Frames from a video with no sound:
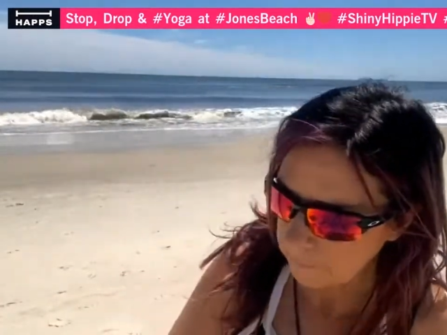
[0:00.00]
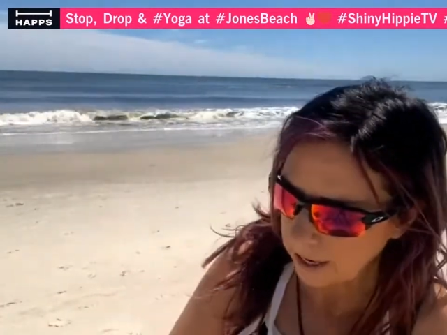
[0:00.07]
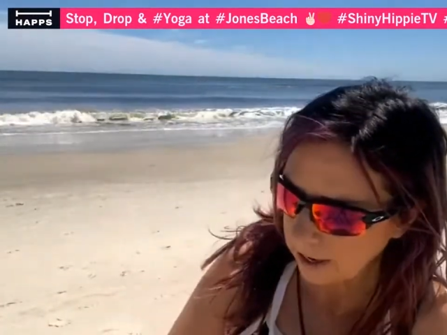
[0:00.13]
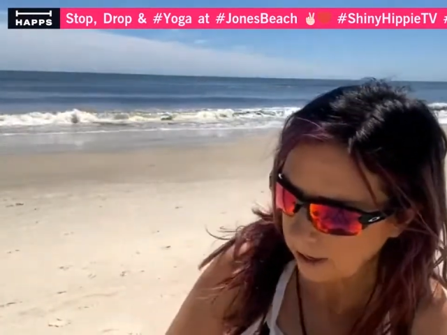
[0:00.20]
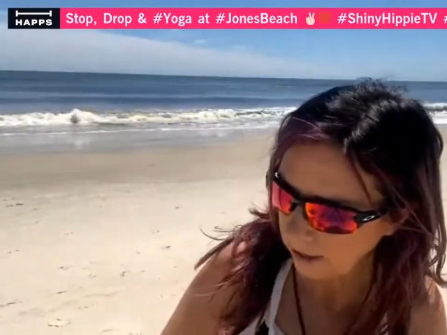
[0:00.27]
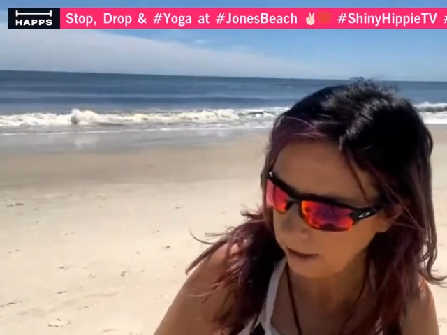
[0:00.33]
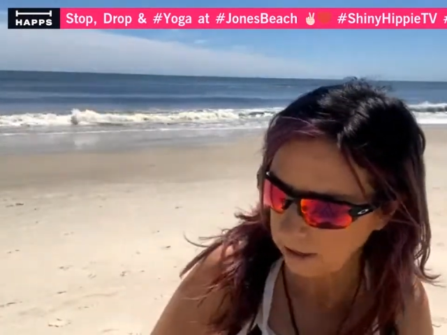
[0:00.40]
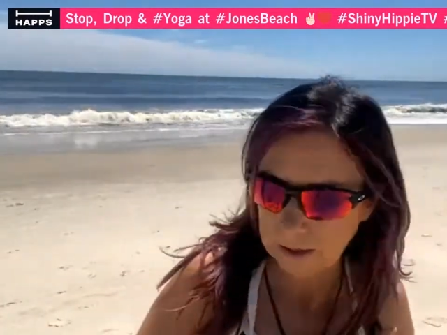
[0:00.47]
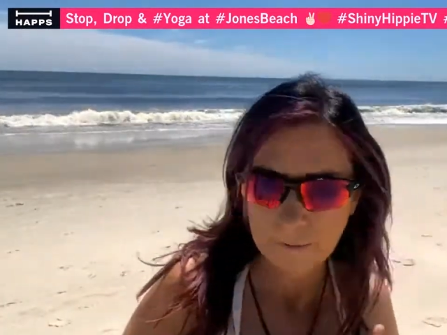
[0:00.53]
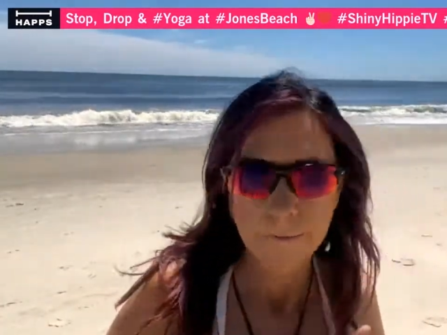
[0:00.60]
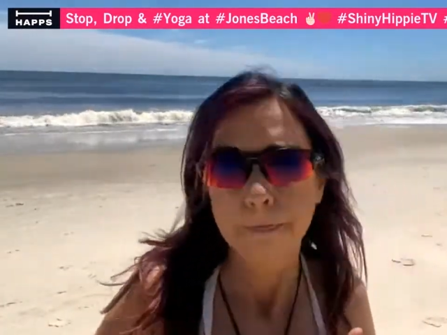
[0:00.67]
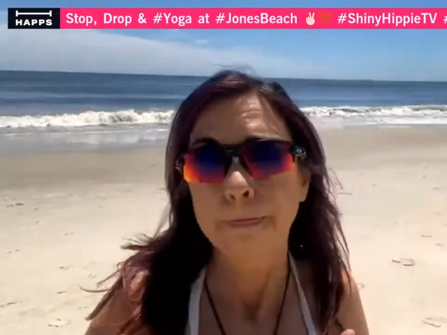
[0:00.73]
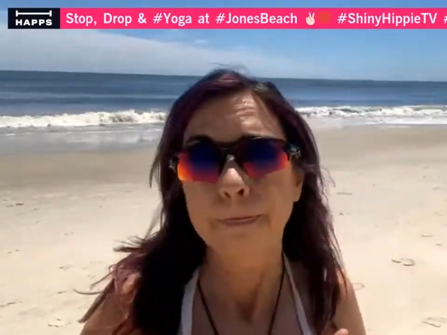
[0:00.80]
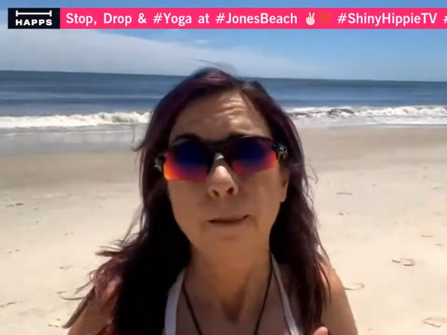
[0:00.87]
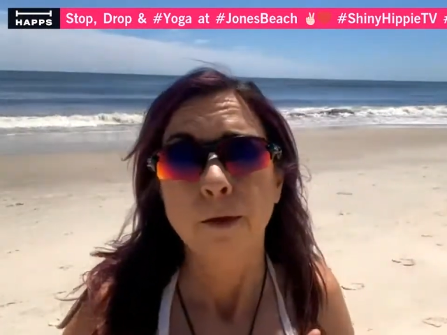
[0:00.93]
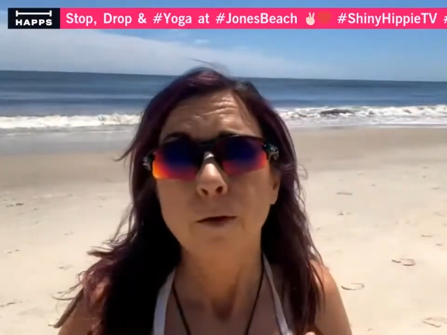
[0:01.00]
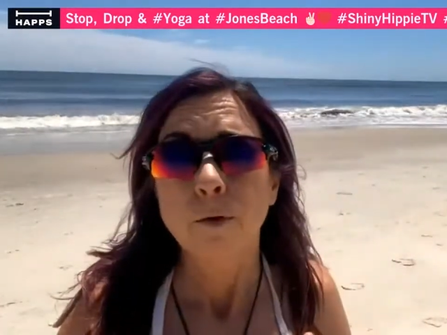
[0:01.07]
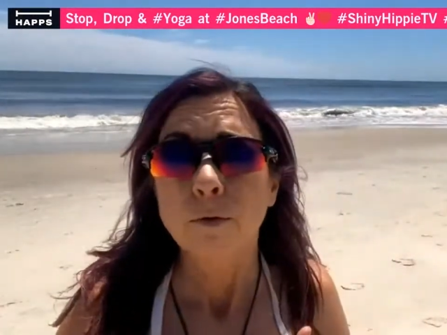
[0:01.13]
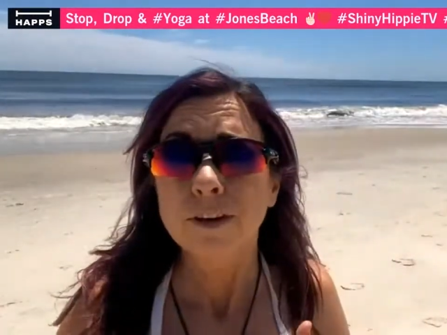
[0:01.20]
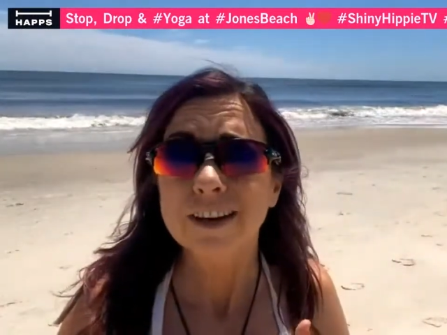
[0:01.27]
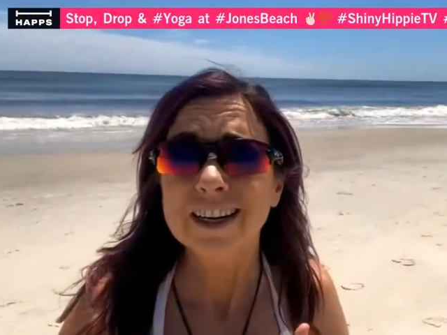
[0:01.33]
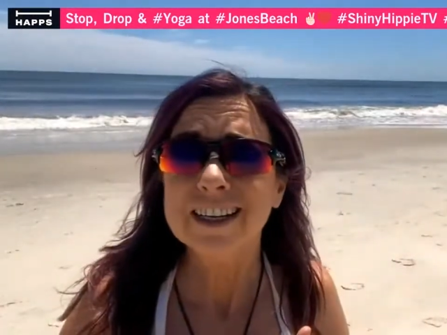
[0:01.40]
back,
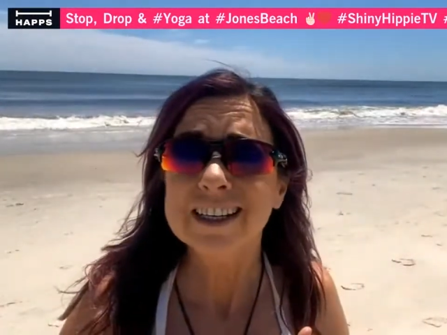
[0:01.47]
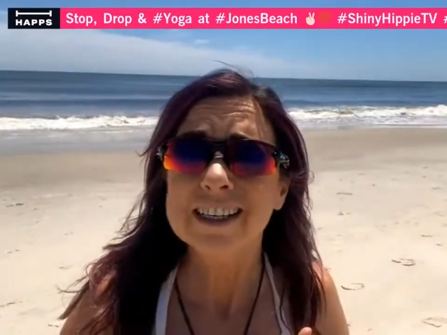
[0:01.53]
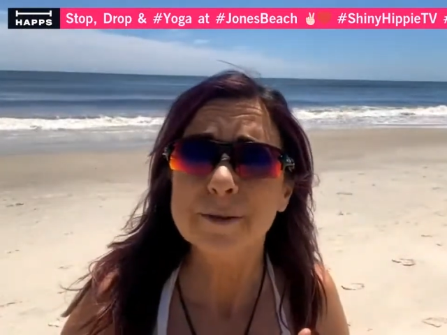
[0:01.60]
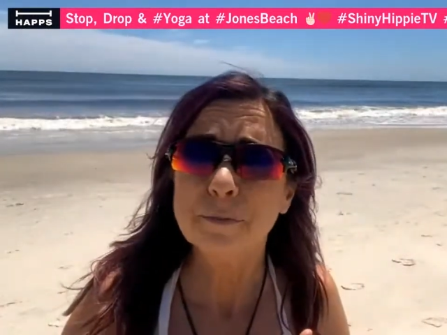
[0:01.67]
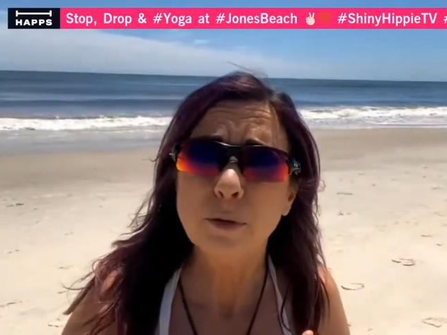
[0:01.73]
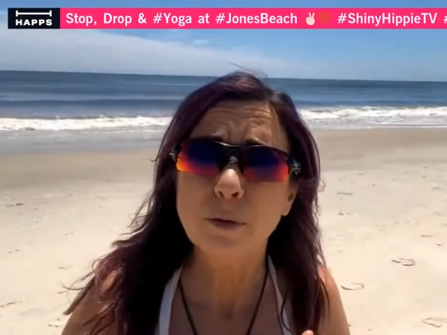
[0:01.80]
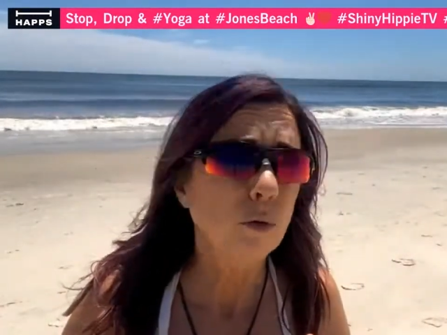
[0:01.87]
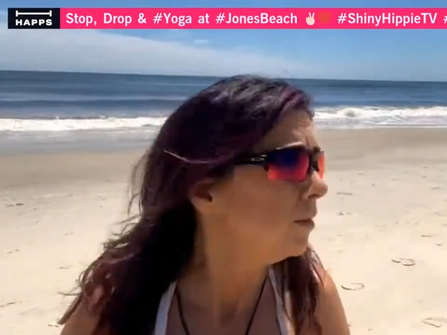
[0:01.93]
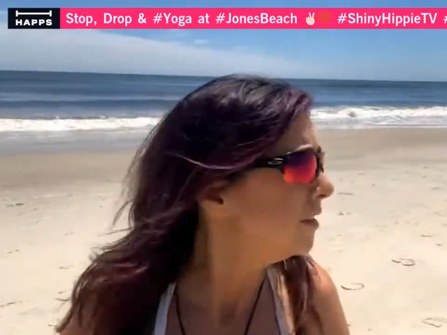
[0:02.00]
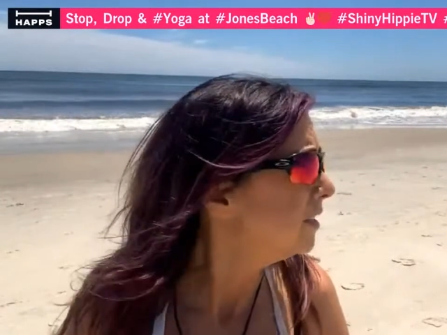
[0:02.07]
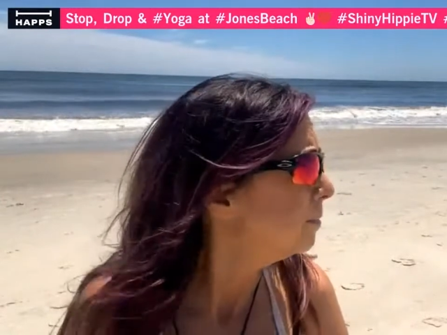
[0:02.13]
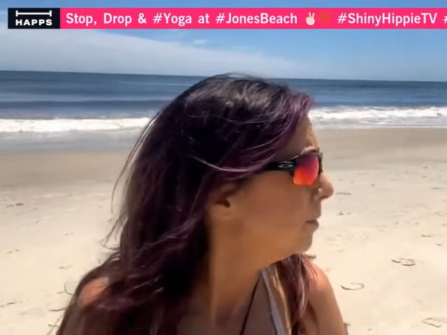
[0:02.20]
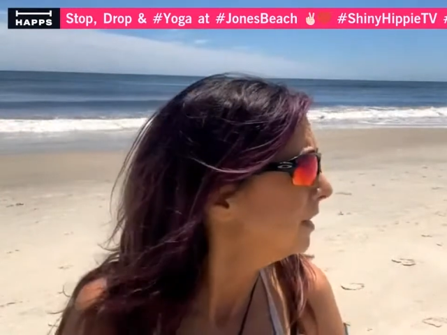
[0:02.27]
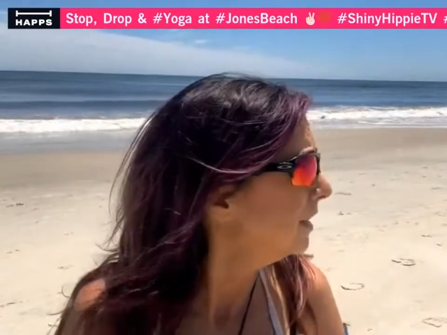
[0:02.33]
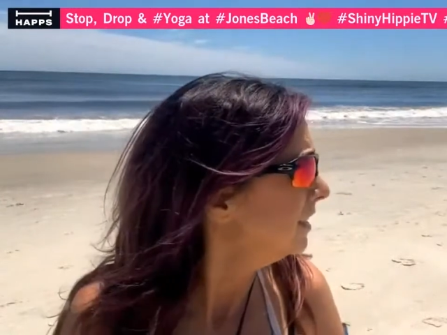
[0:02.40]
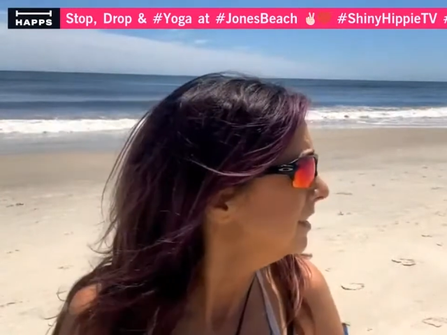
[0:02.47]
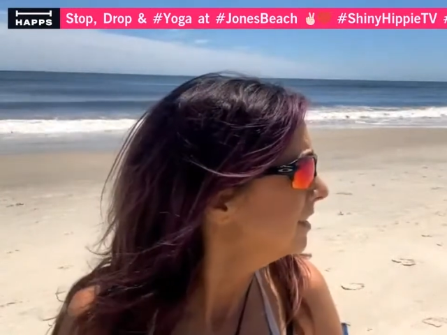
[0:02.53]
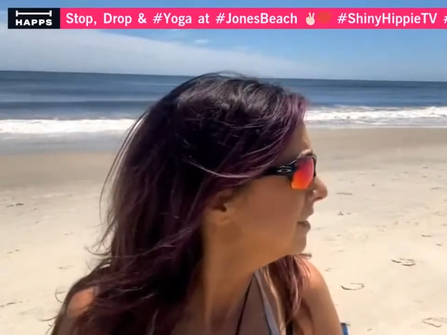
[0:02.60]
we're going to explore this place.